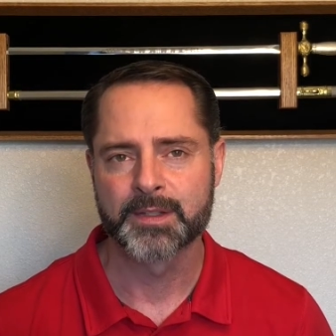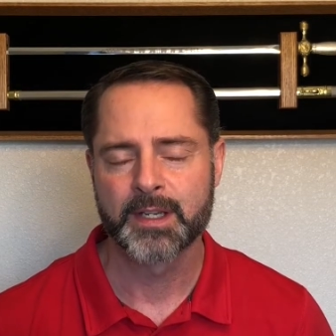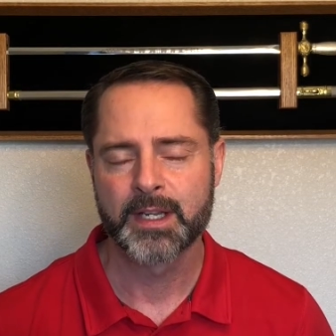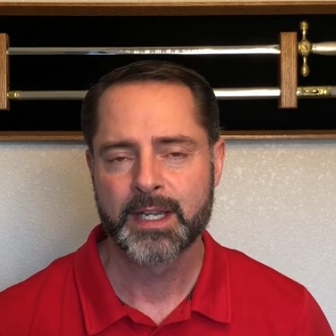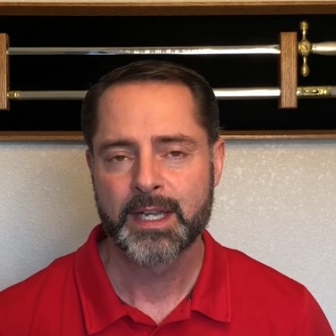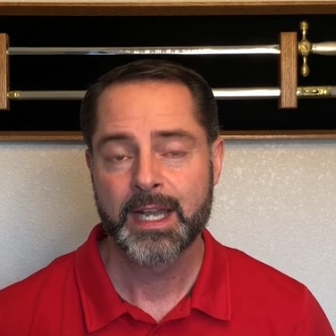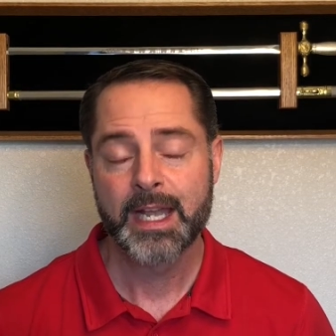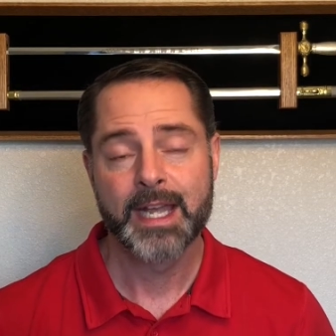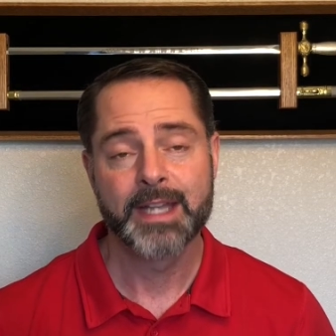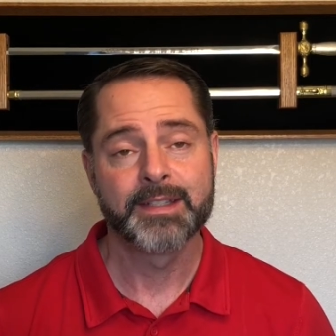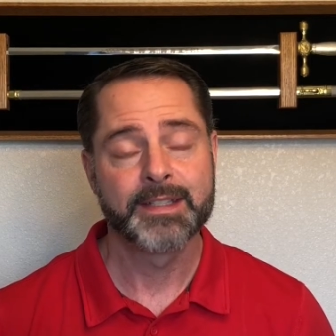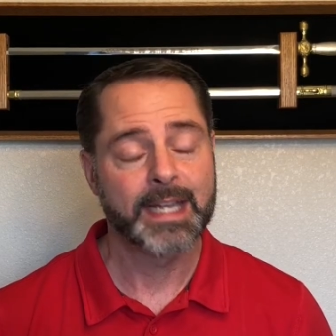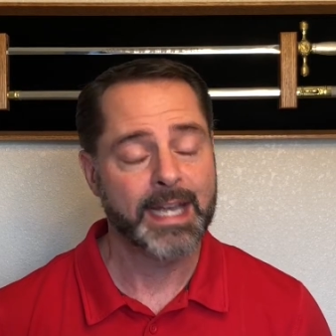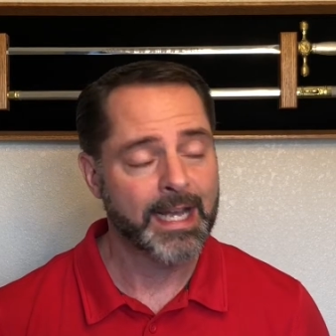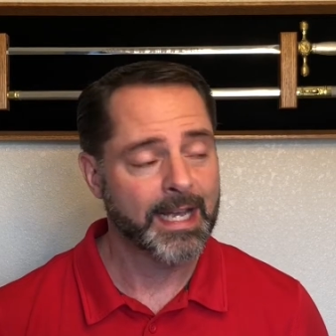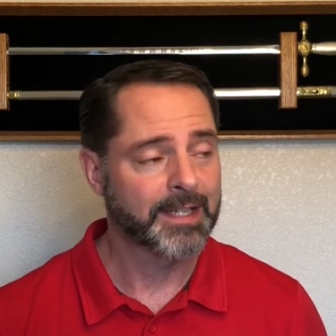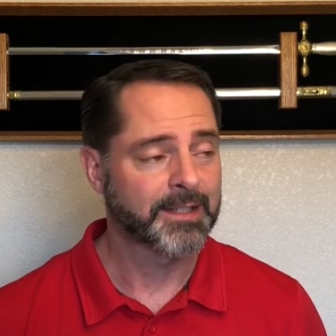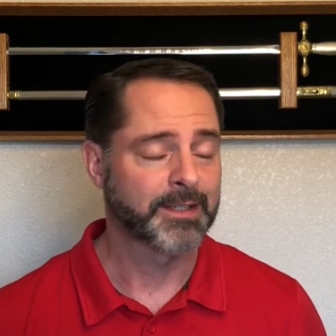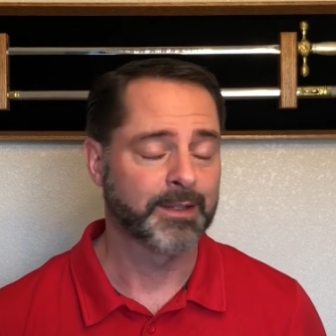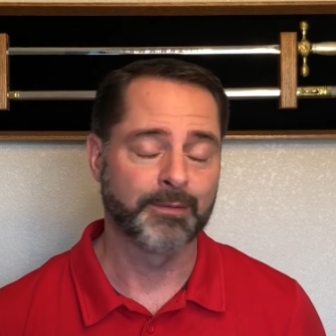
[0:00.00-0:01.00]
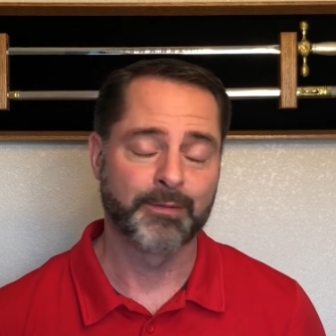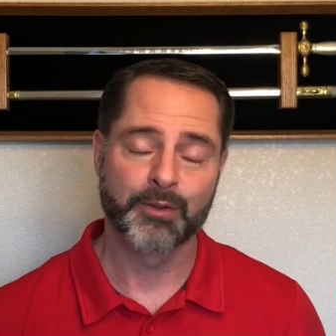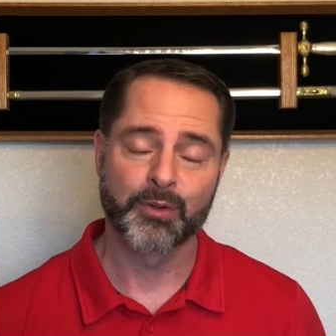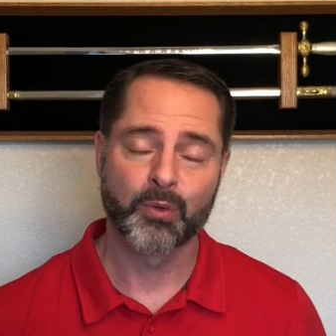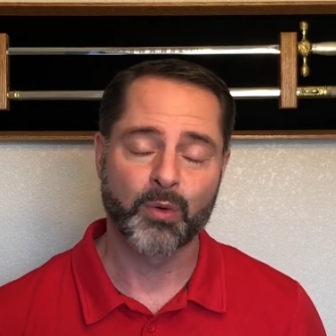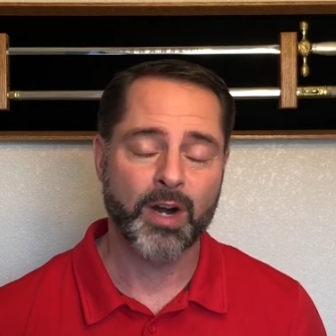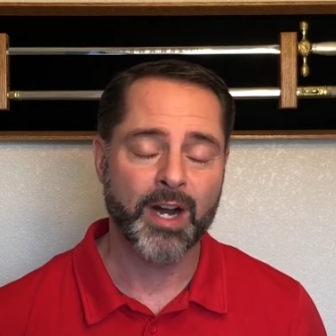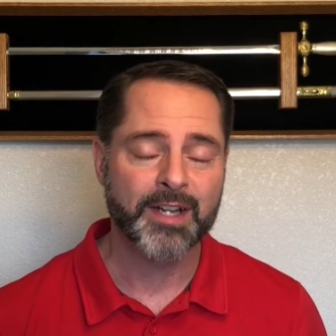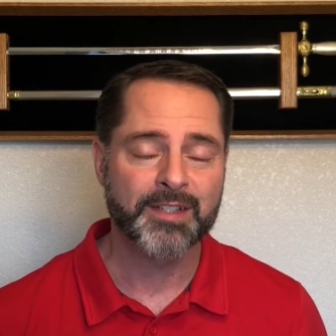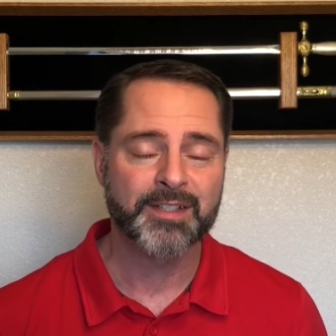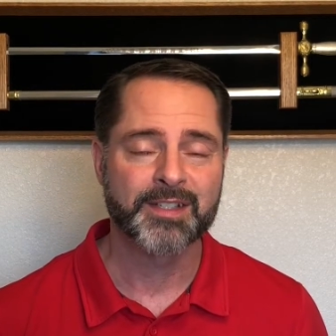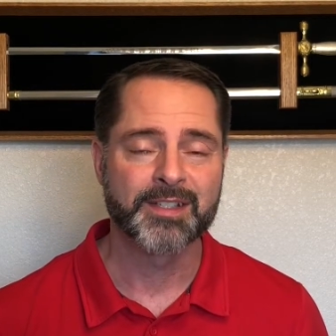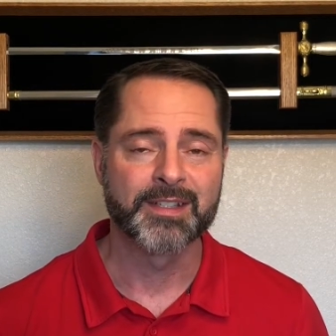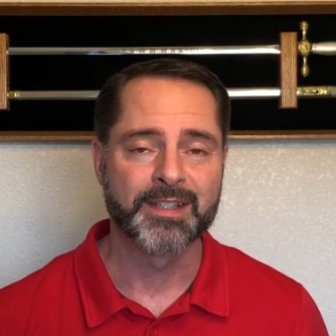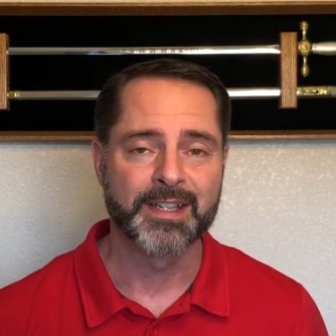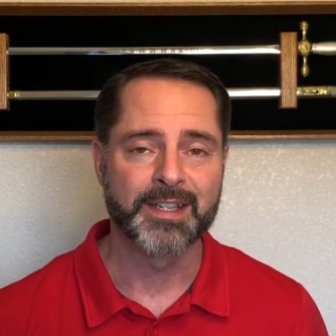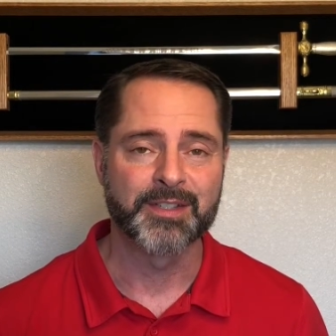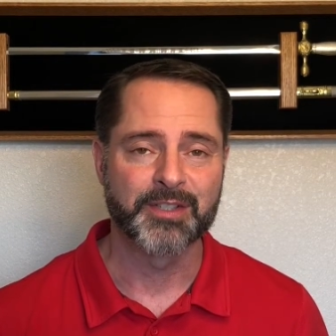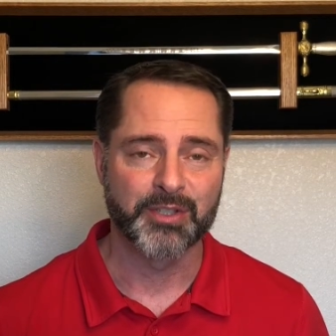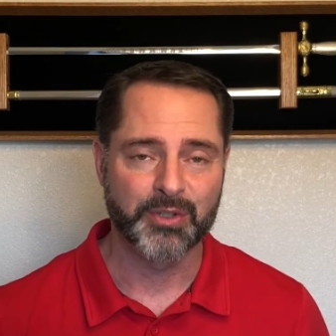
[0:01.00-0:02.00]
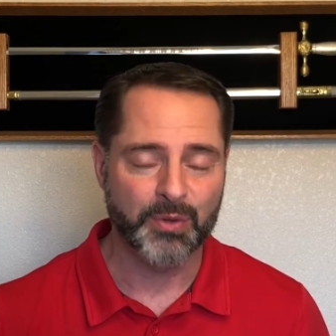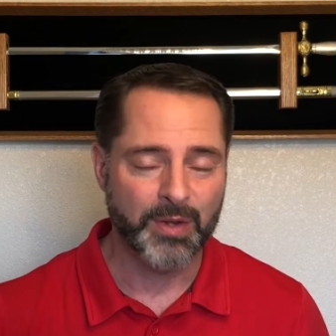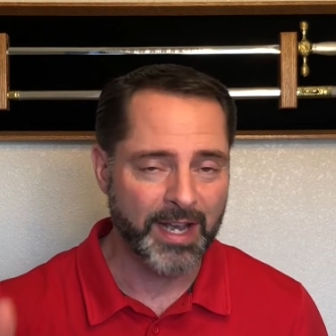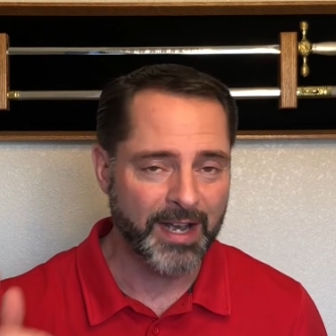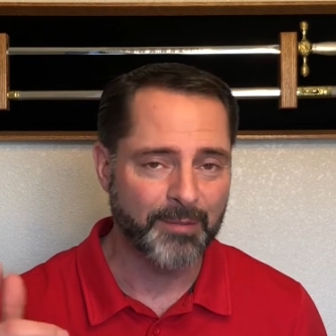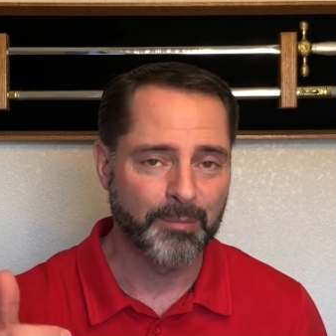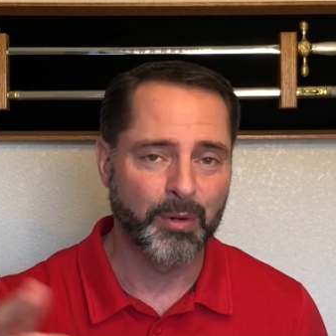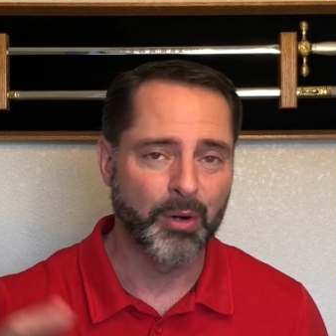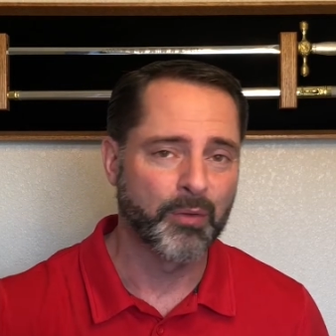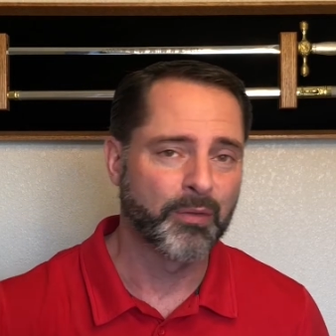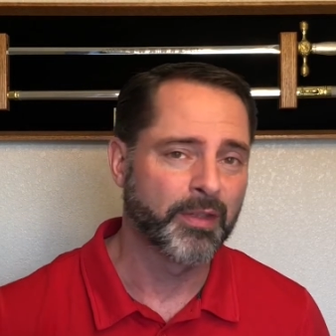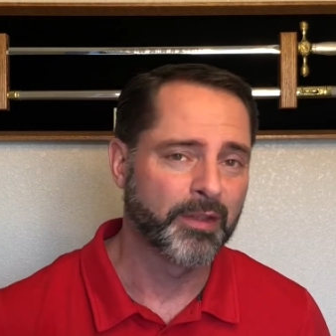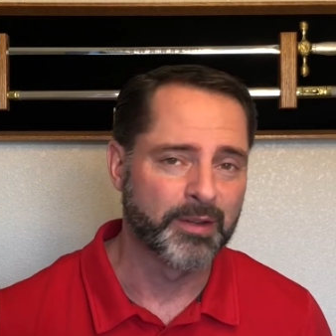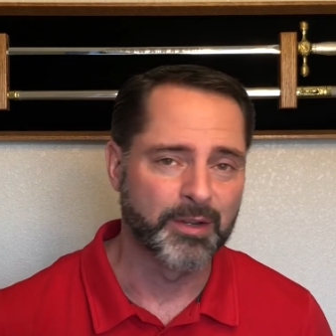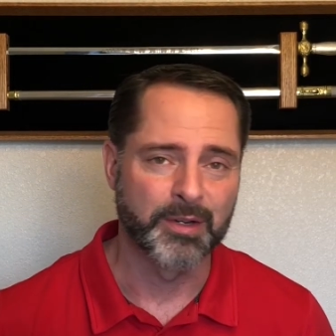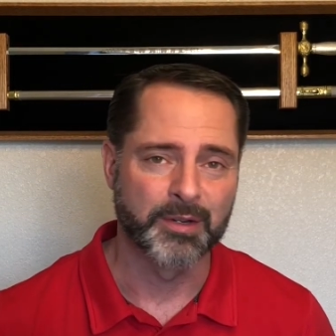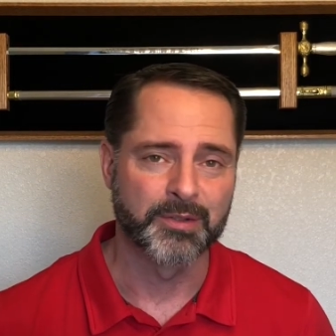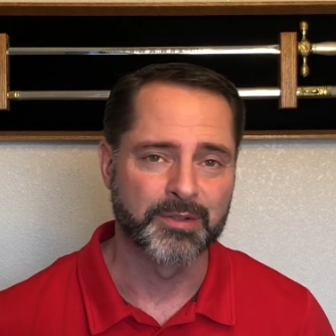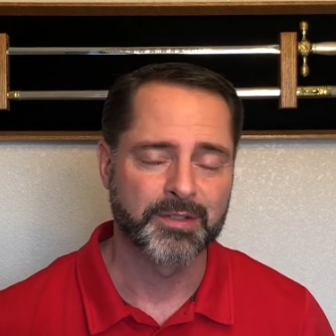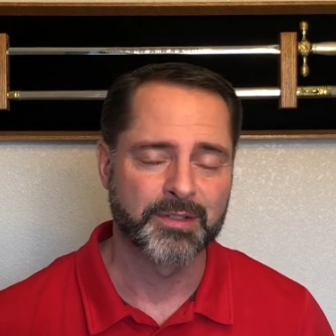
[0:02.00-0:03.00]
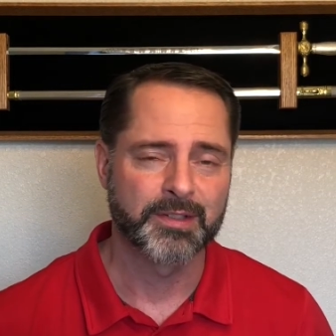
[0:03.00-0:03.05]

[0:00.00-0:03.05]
And yes, if you're watching this, you have both of those.